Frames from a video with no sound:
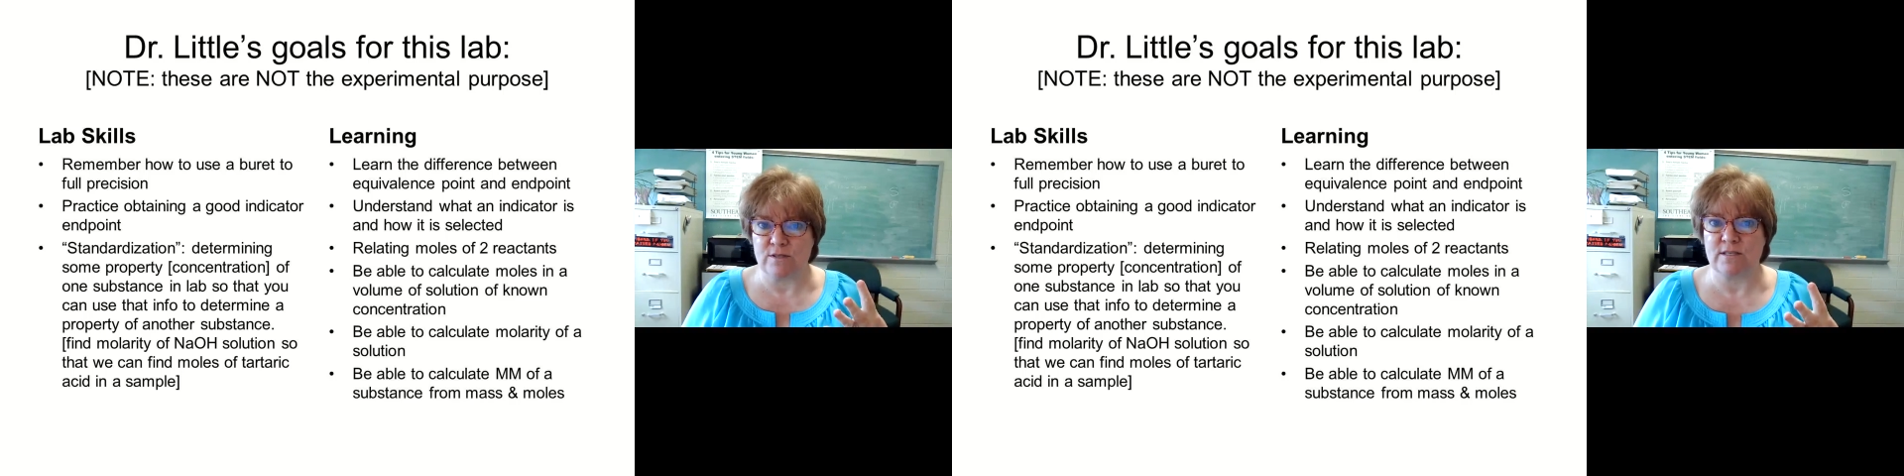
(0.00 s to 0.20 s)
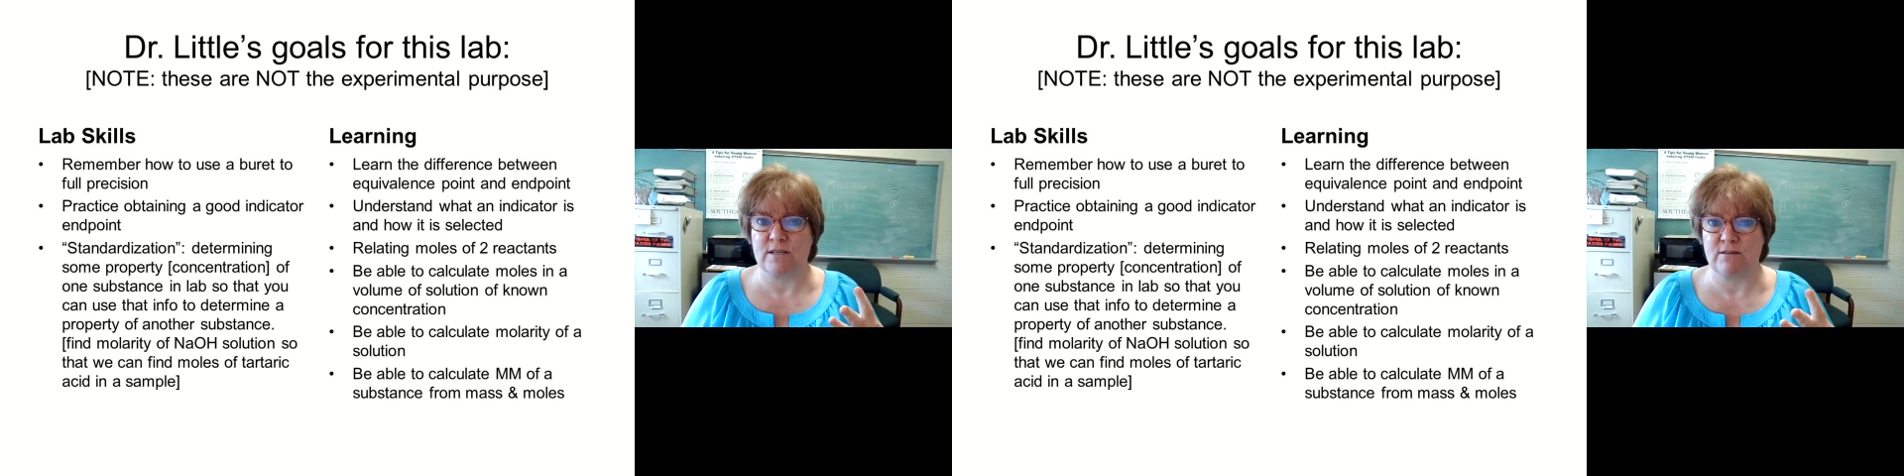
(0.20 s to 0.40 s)

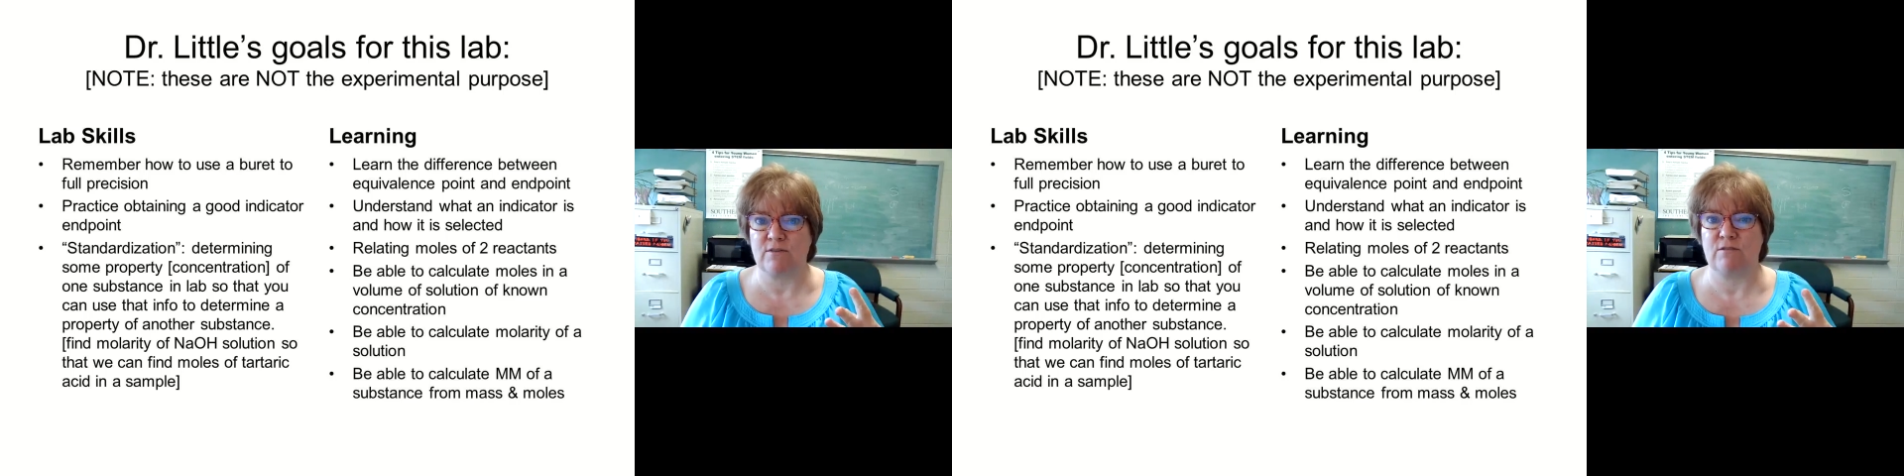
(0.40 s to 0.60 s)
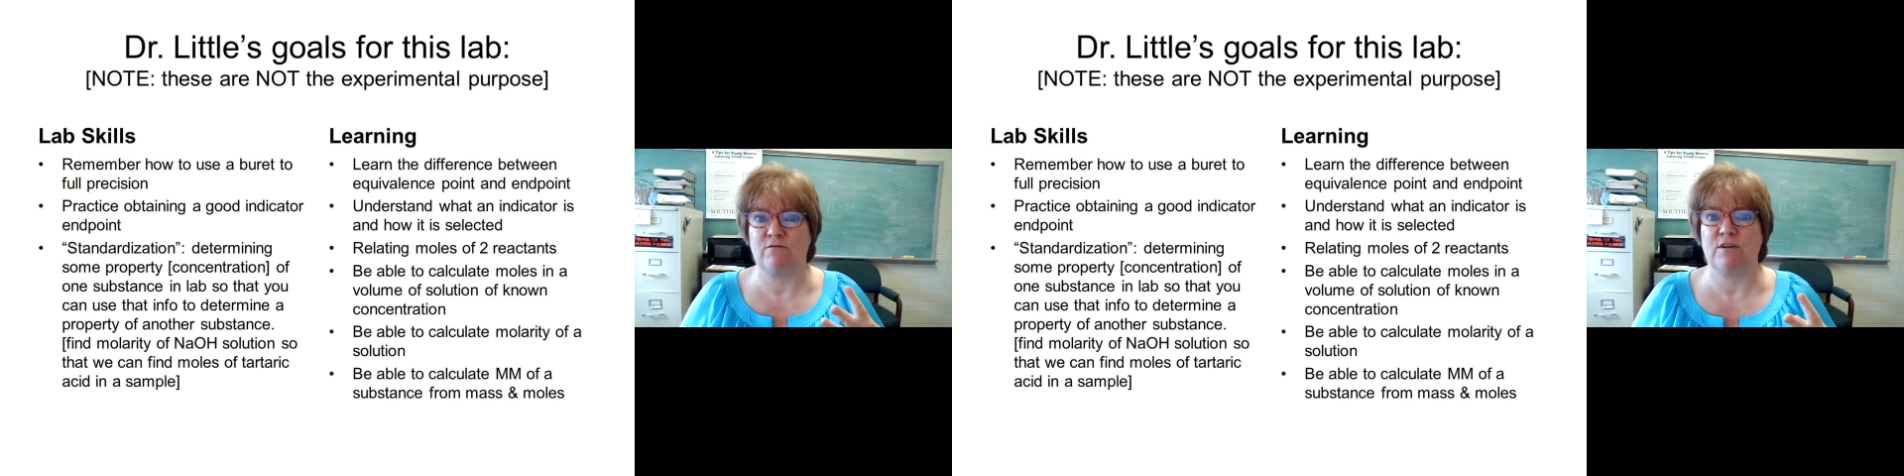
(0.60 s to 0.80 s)

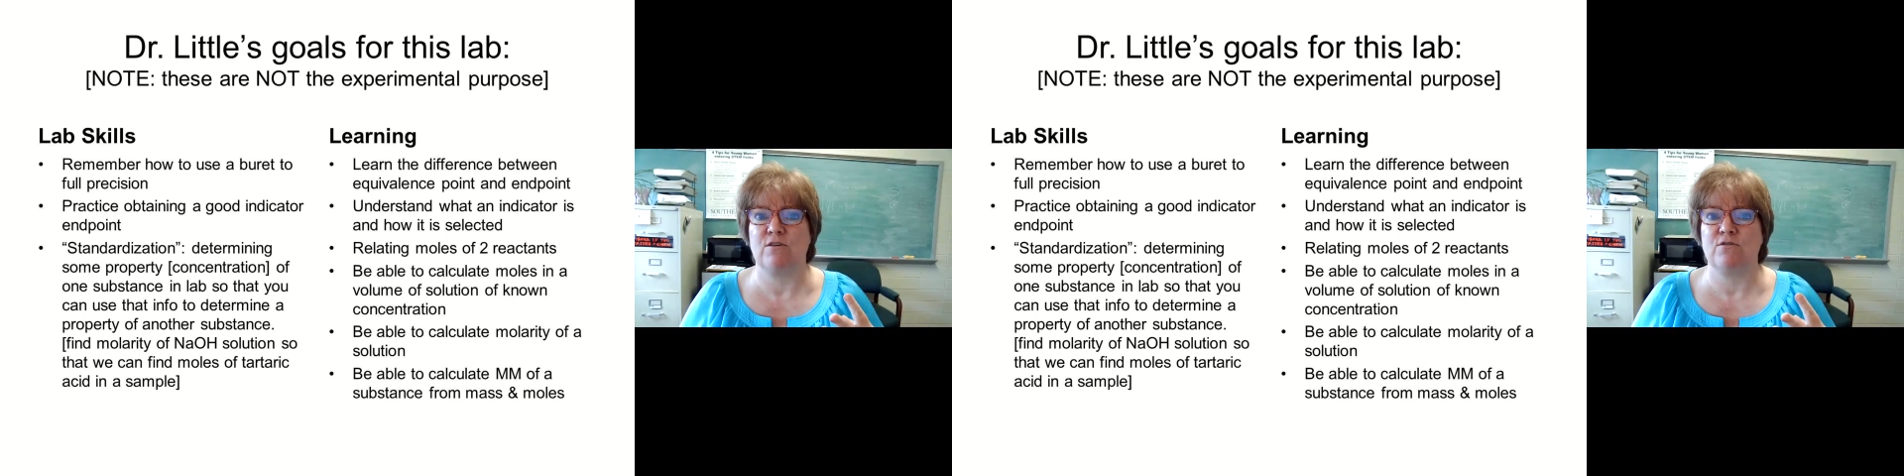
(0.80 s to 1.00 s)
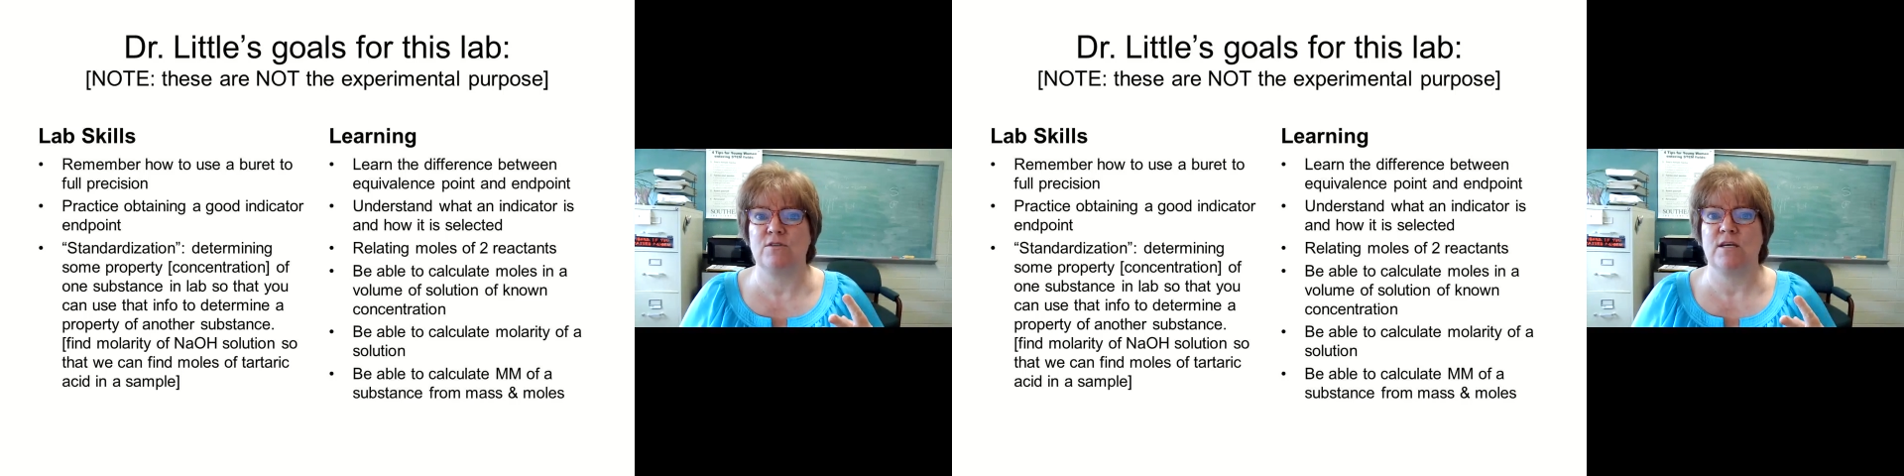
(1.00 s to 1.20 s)
significant
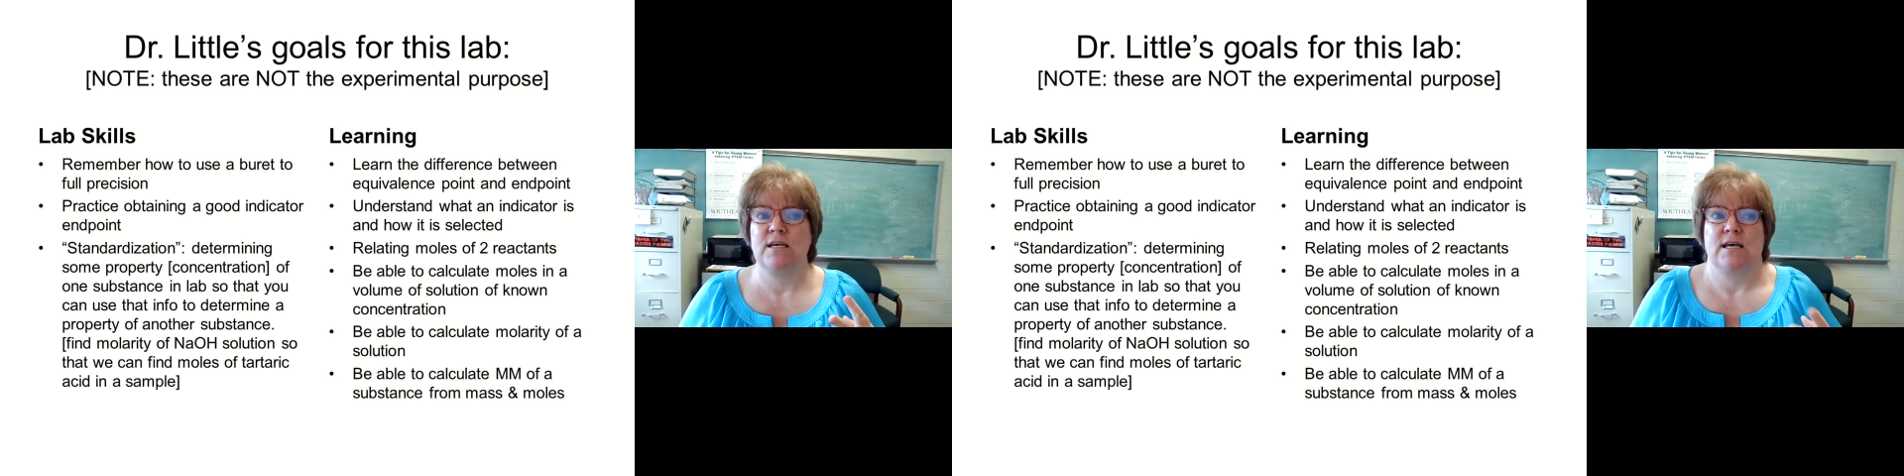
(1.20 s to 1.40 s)
figures,